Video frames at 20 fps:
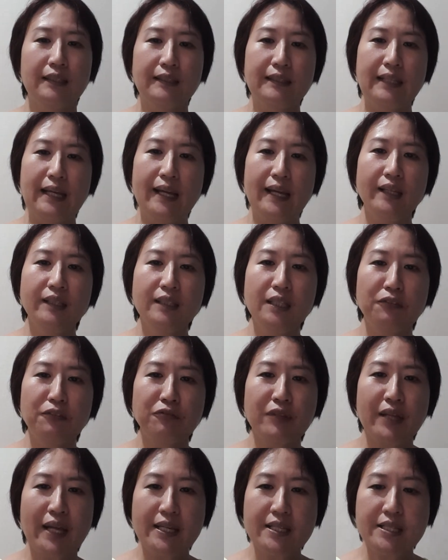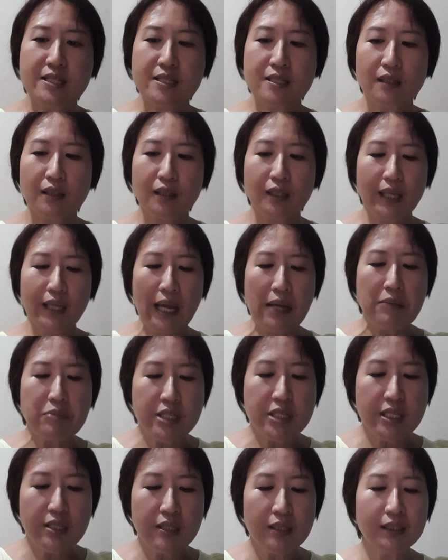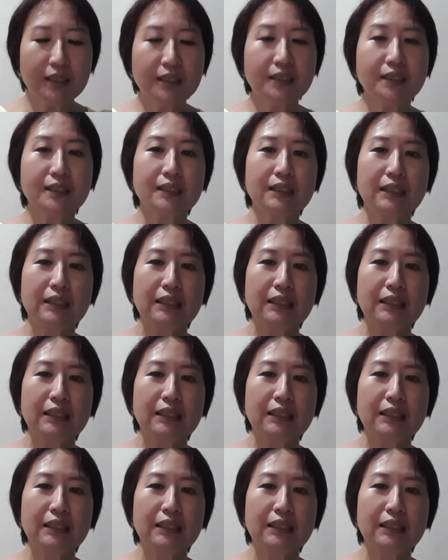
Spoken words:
Then if there is certain emptiness